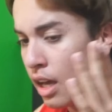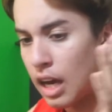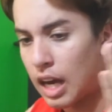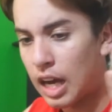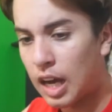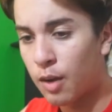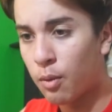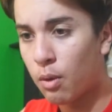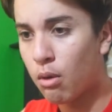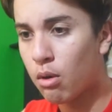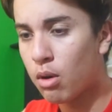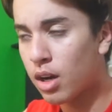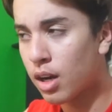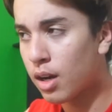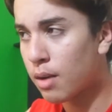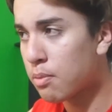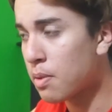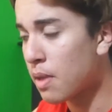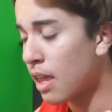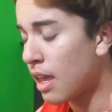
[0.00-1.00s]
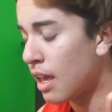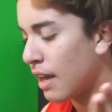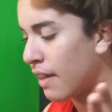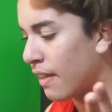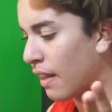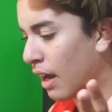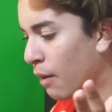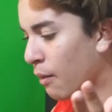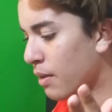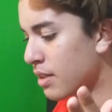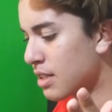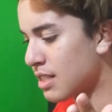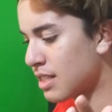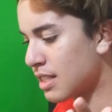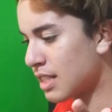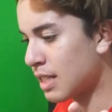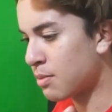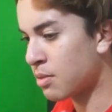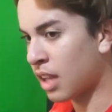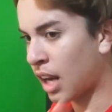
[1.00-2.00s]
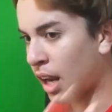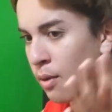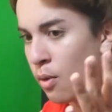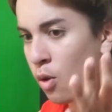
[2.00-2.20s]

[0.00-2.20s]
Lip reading: I woke up and then I went to sleep and then I